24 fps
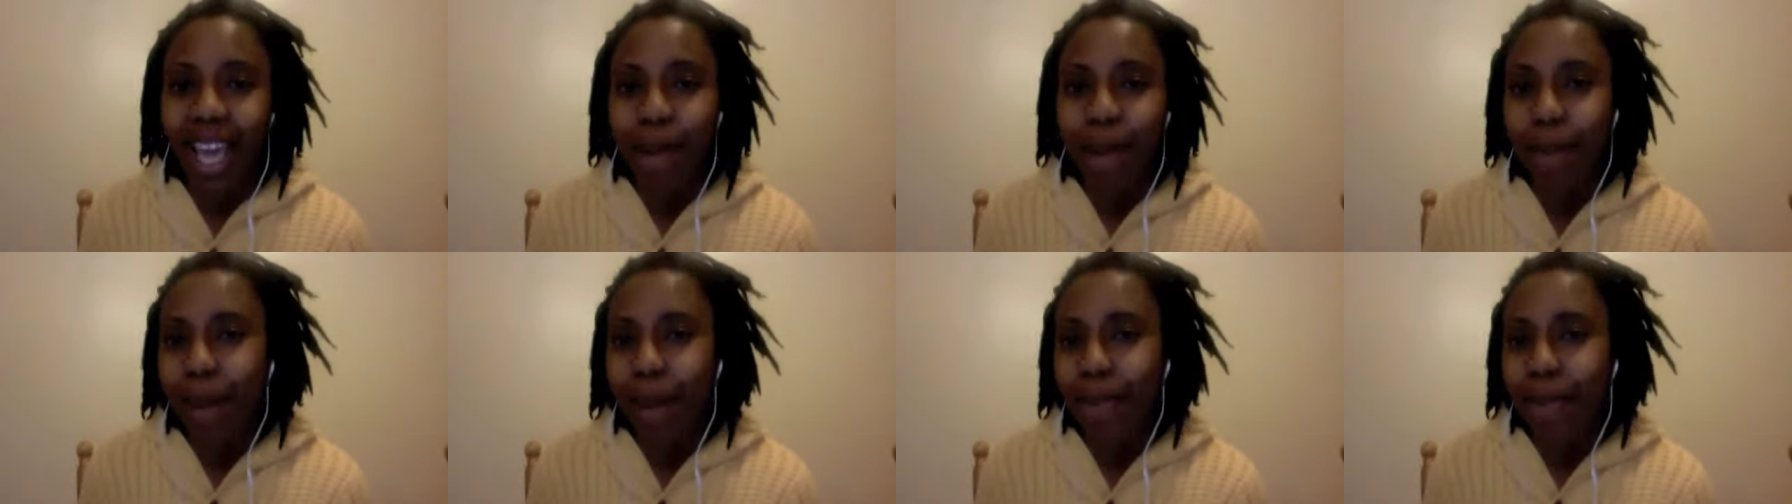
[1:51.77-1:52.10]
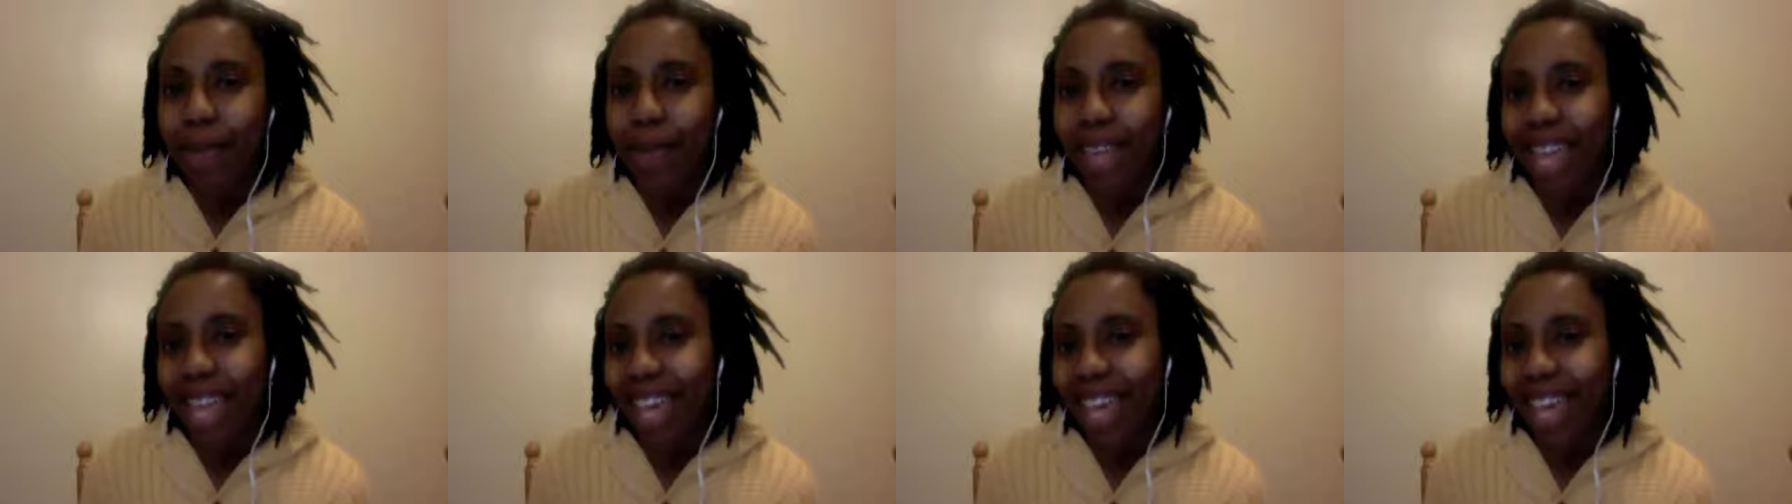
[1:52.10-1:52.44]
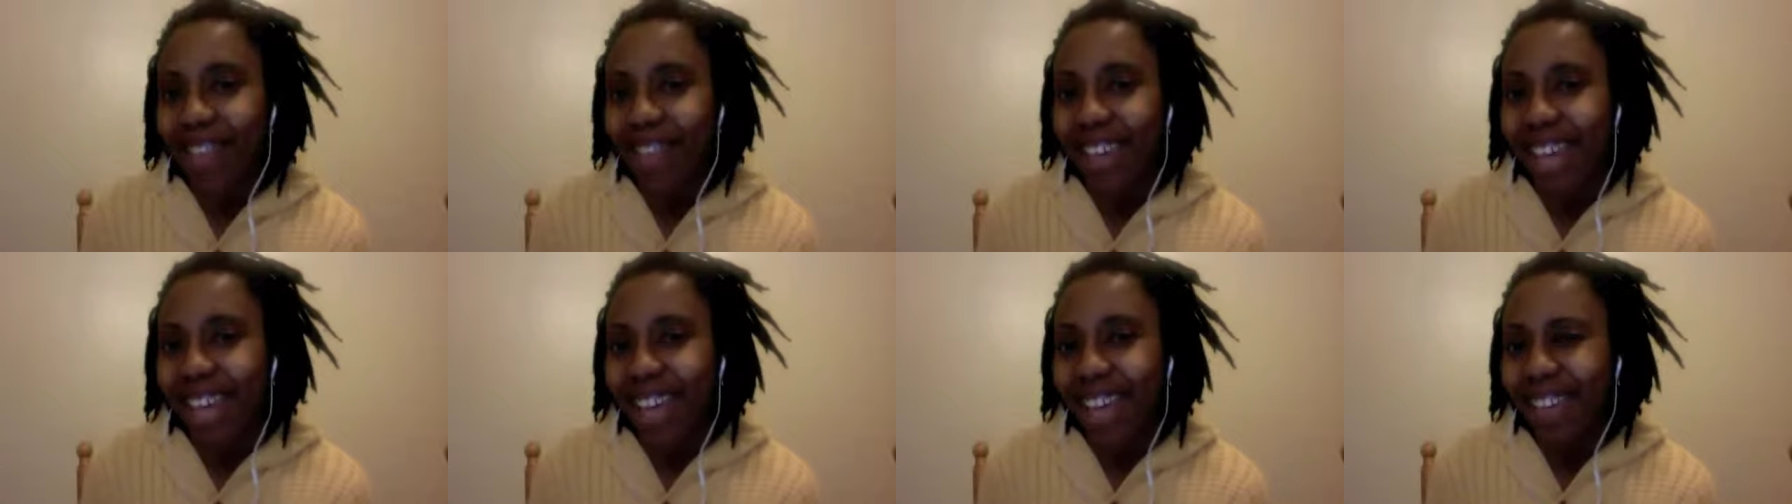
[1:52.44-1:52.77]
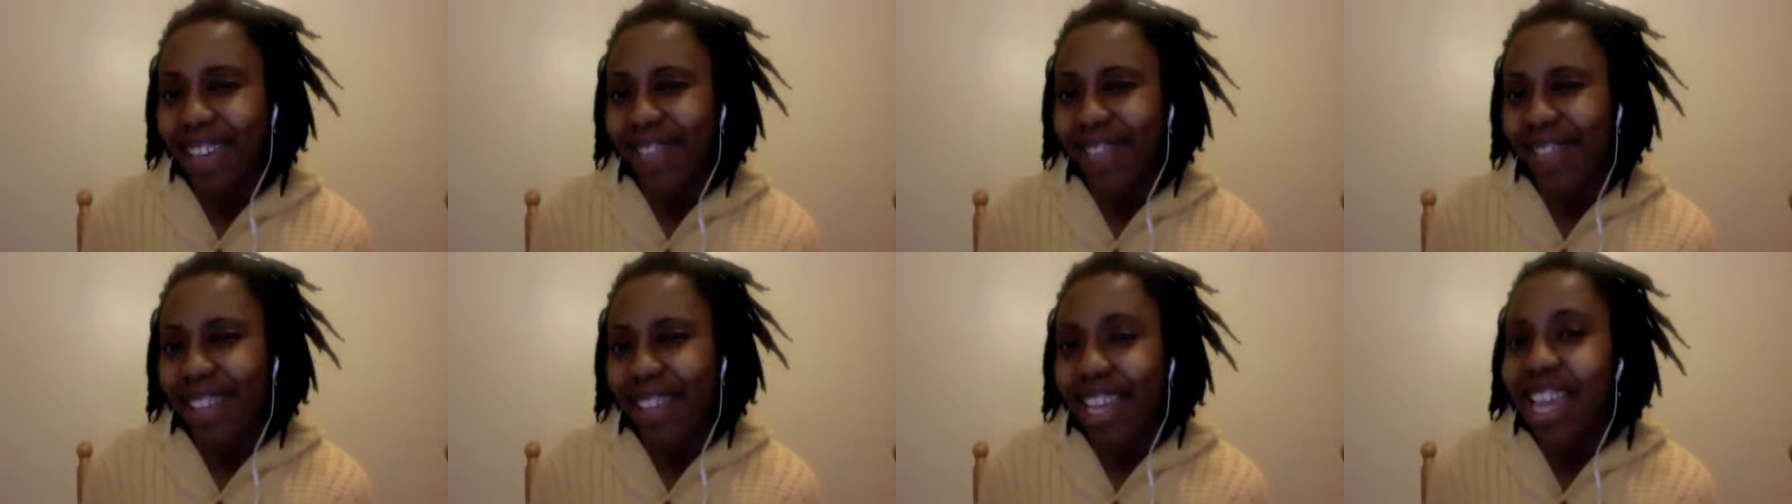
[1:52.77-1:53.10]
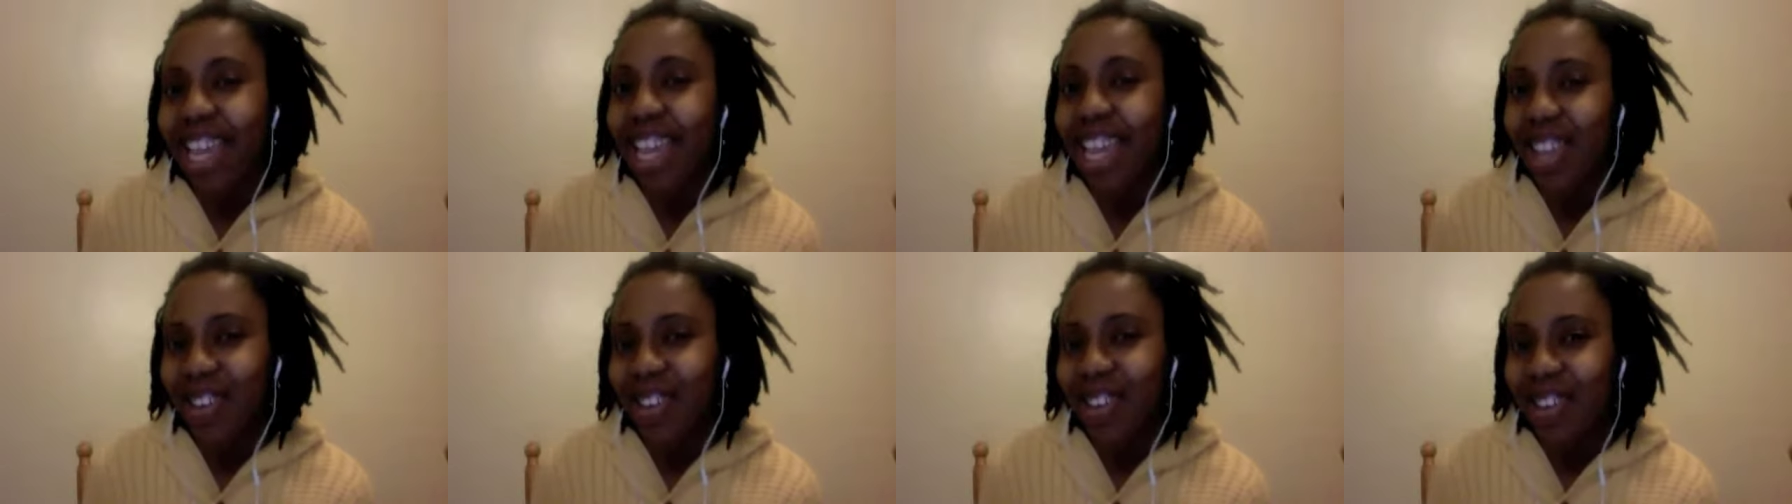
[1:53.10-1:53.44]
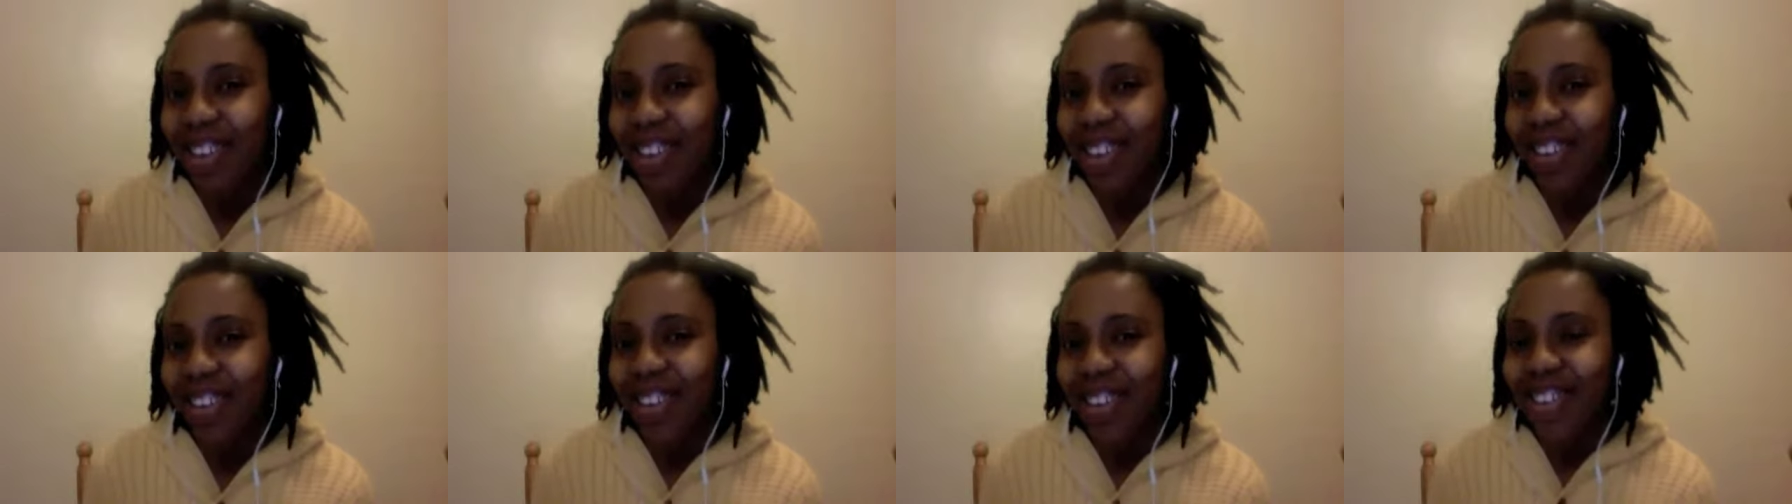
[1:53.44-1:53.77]
my BFF. You
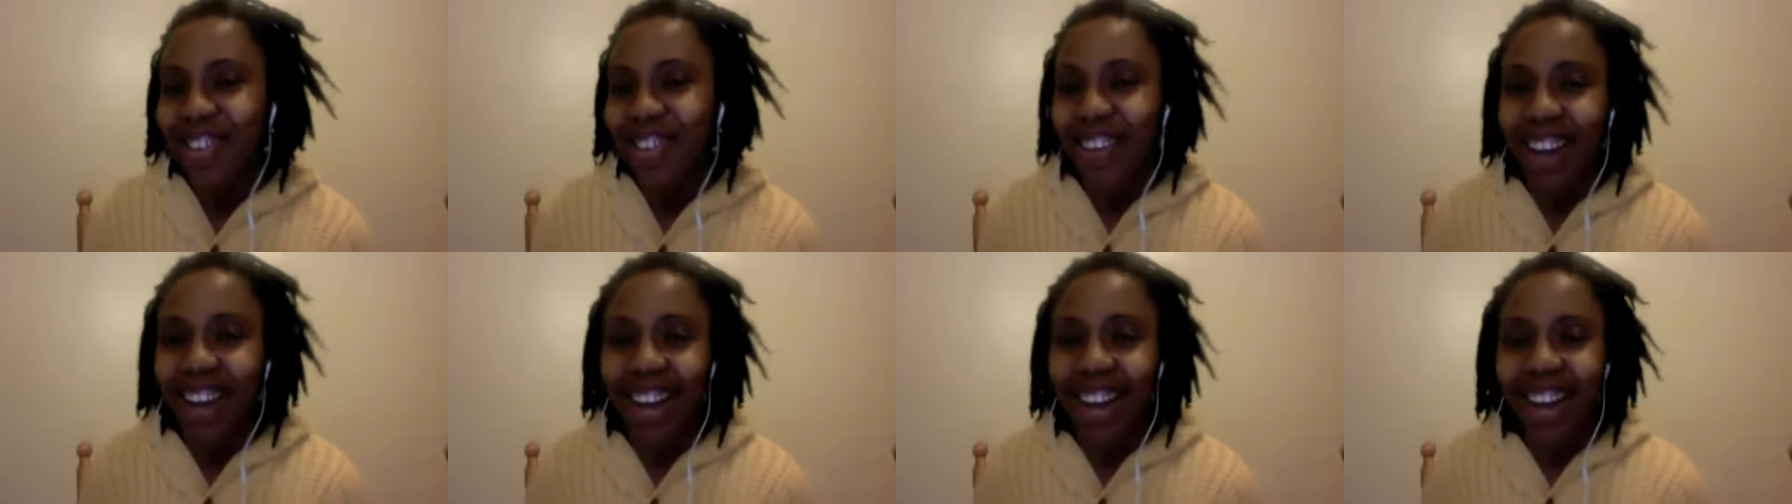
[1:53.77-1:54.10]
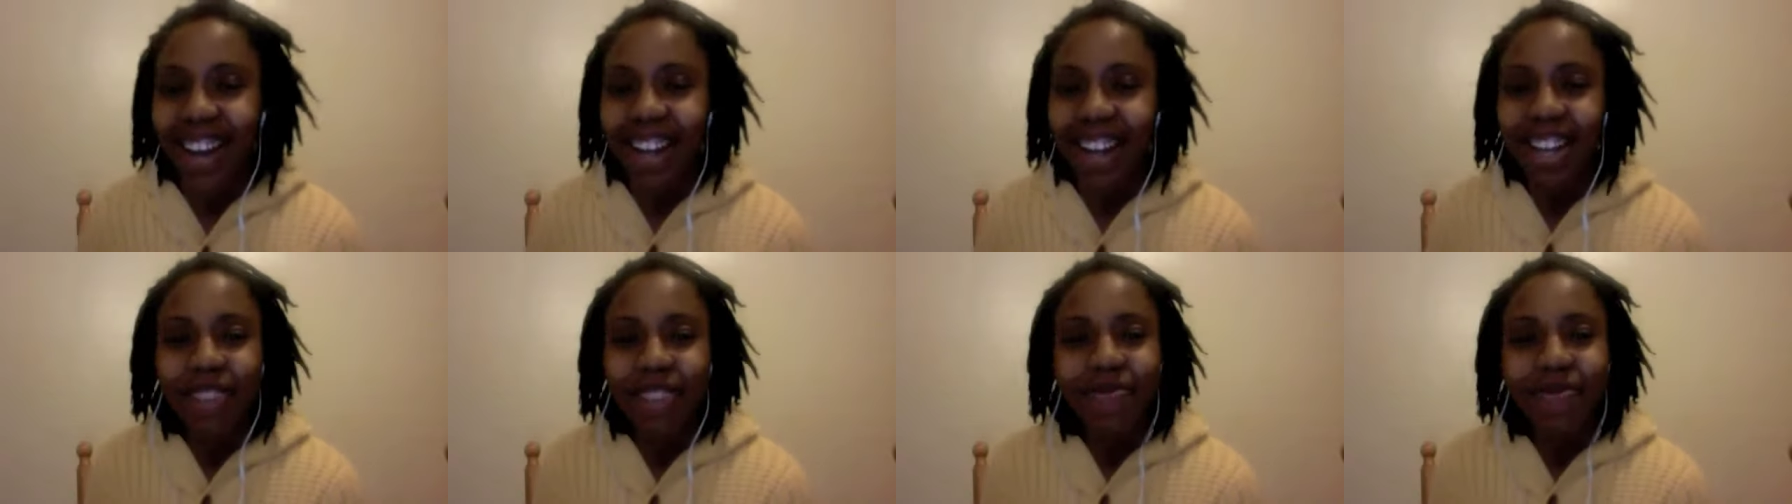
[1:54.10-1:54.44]
know who you are.